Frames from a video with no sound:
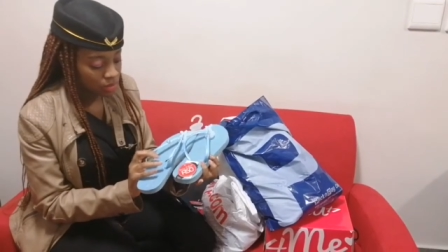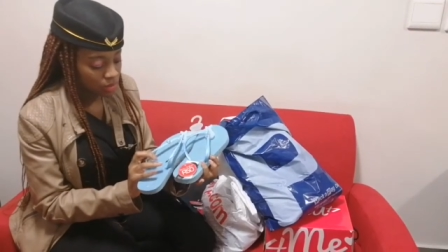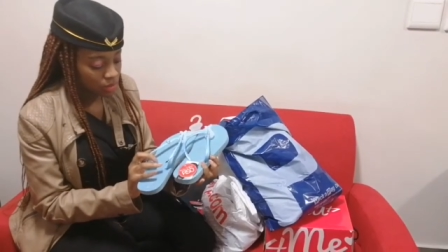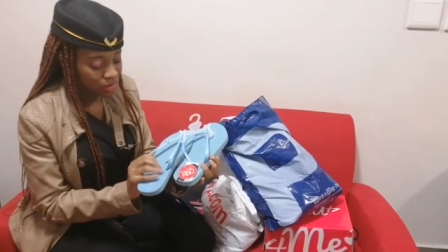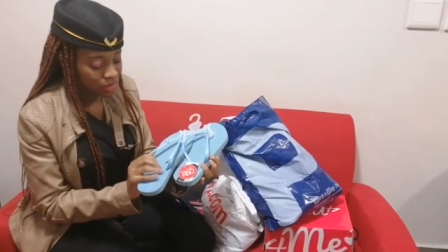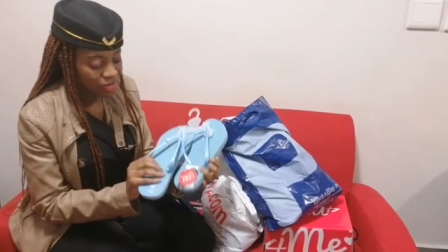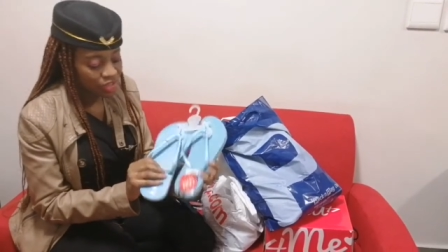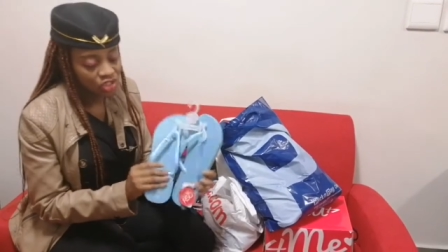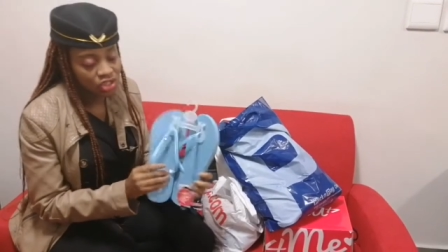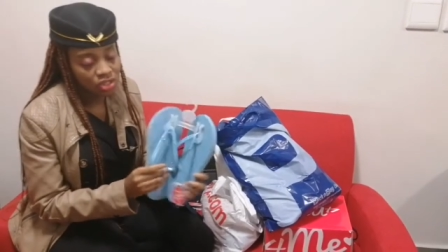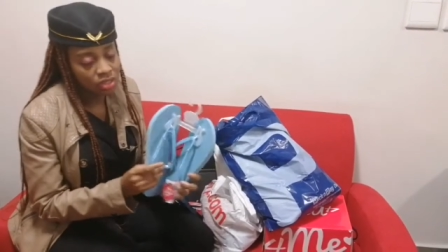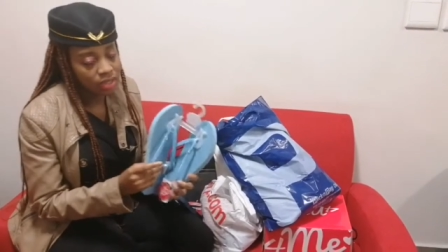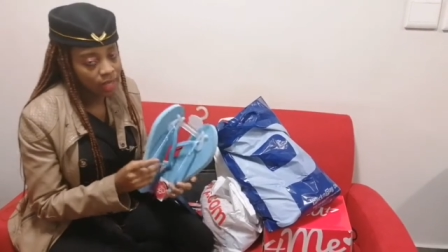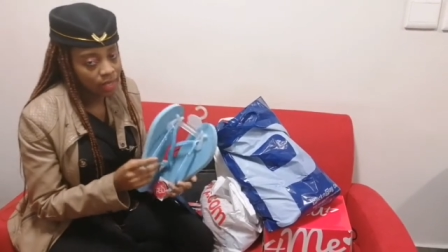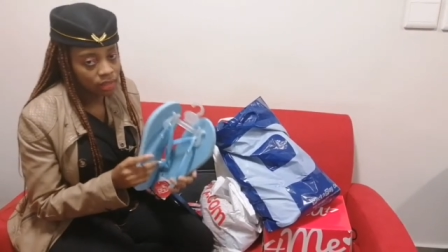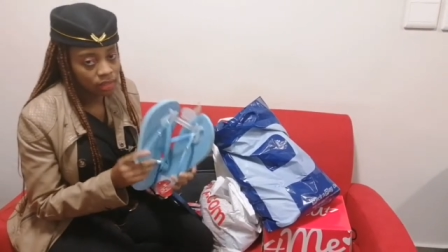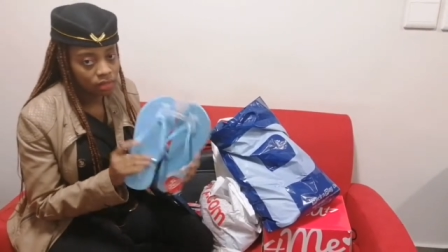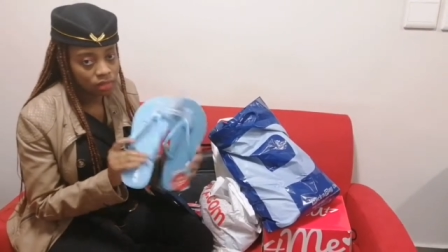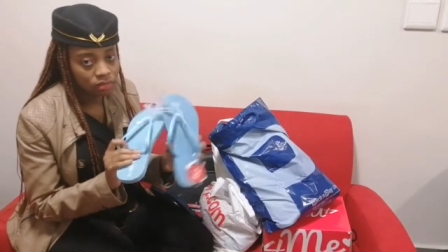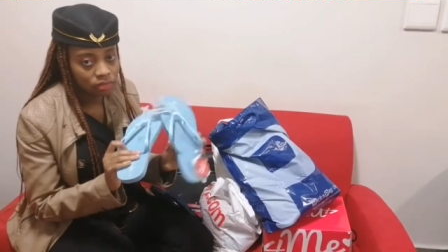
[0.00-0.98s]
So it's just
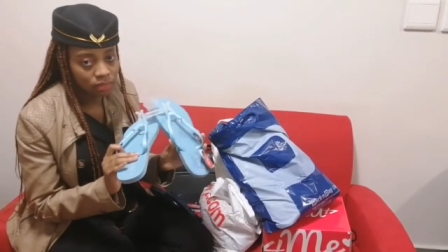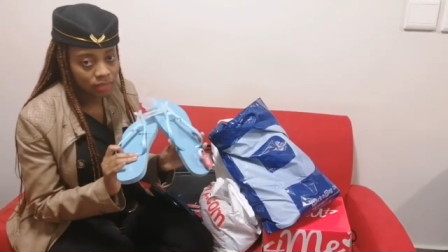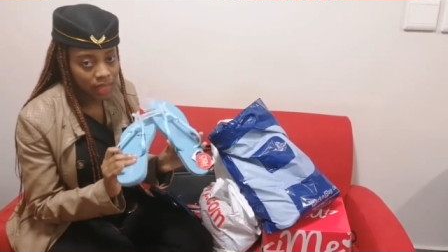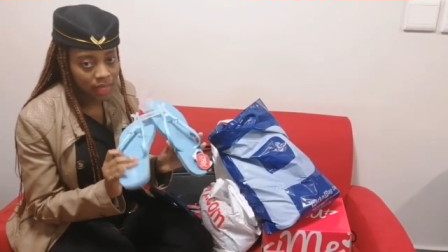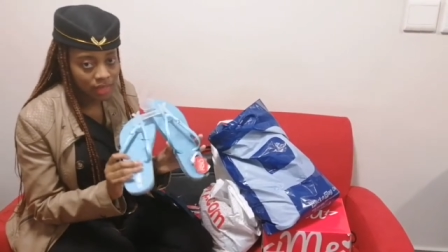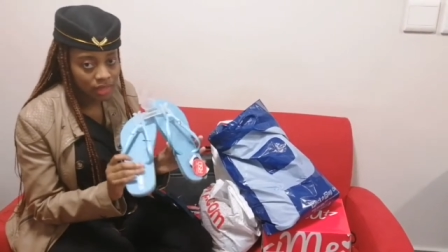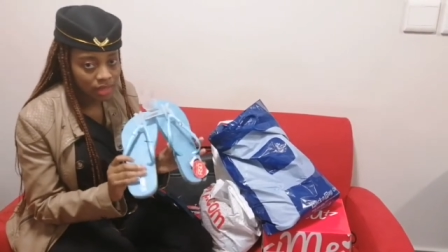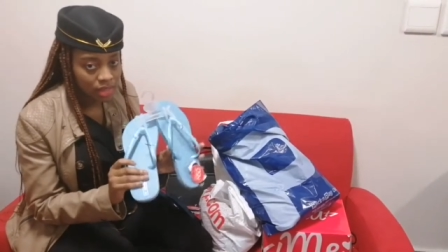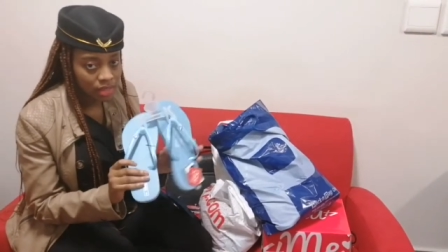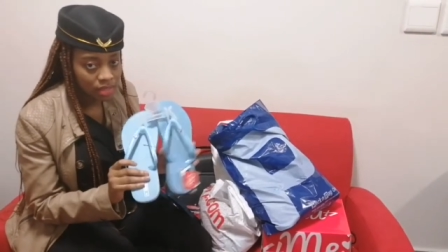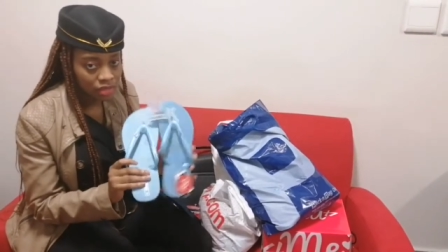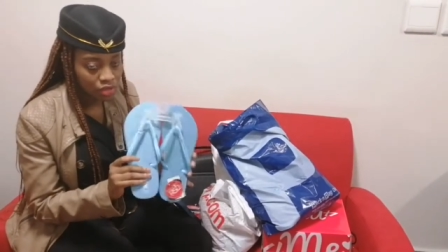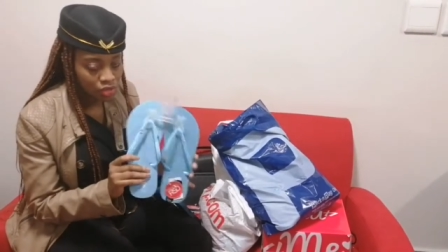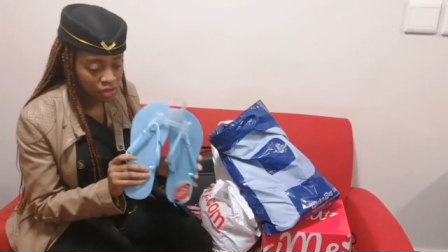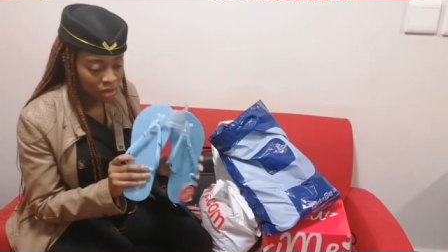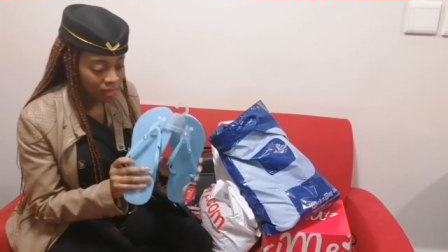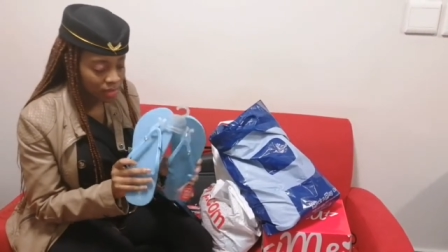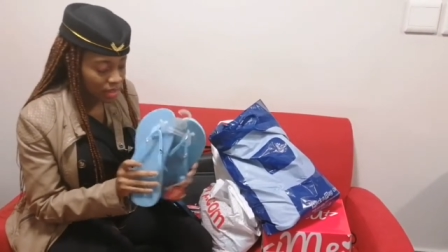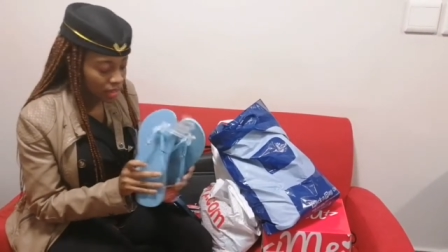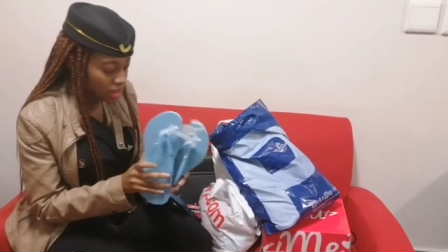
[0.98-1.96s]
like nothing
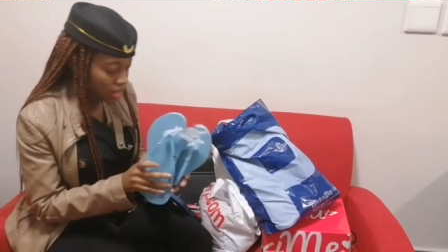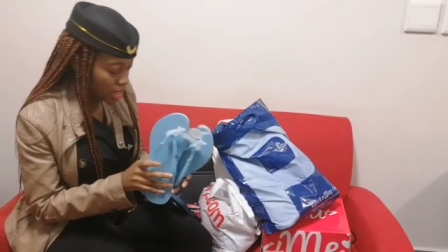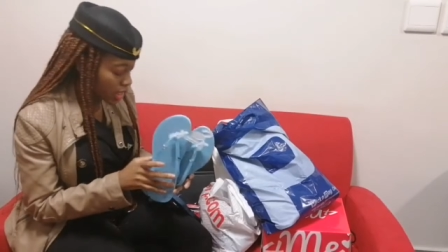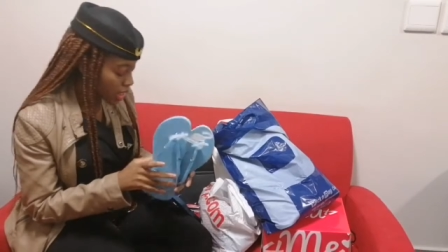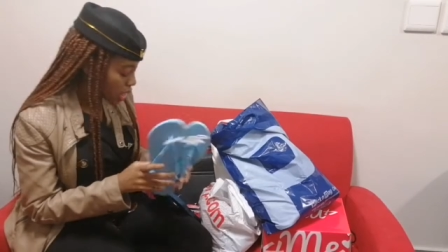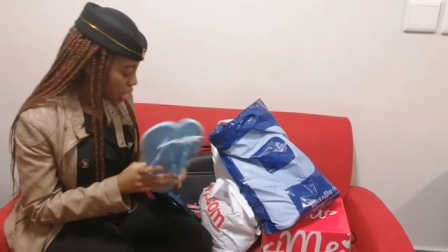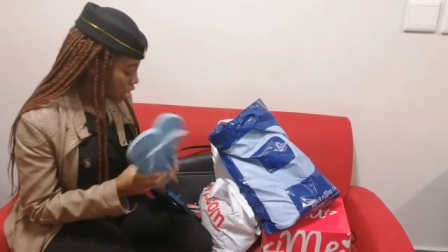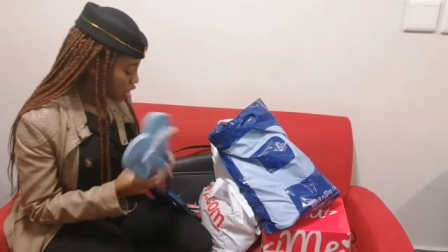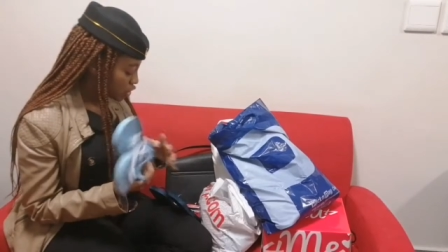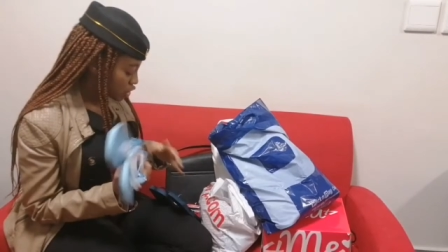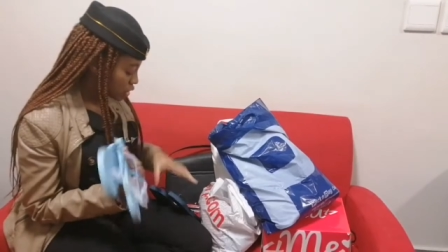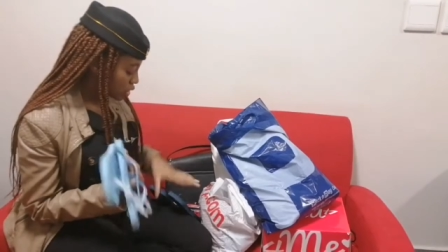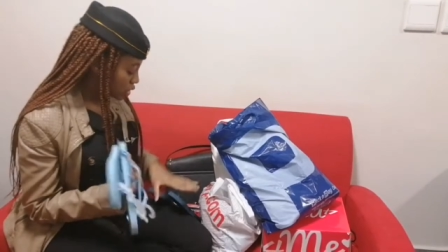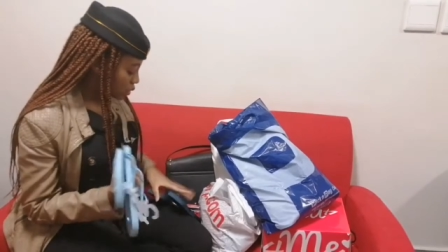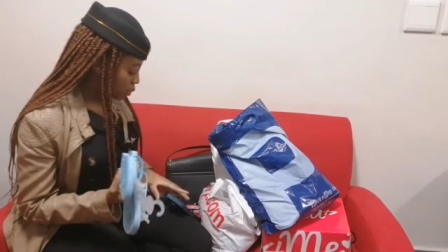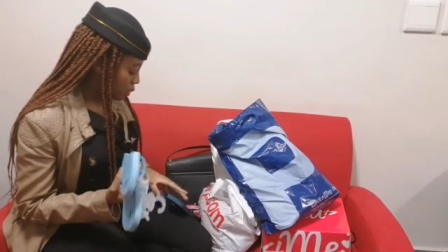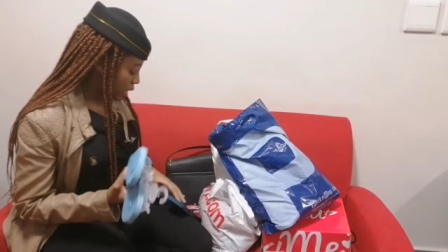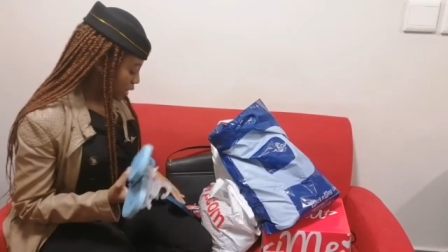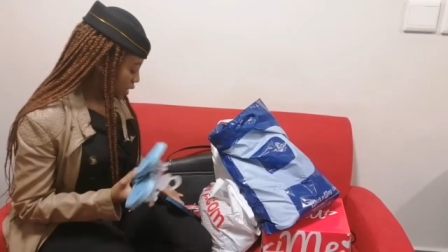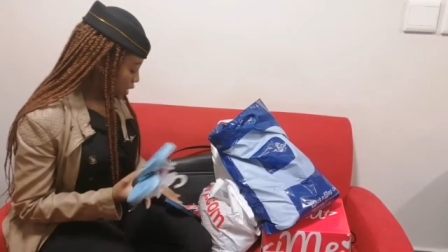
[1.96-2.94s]
dramatic, just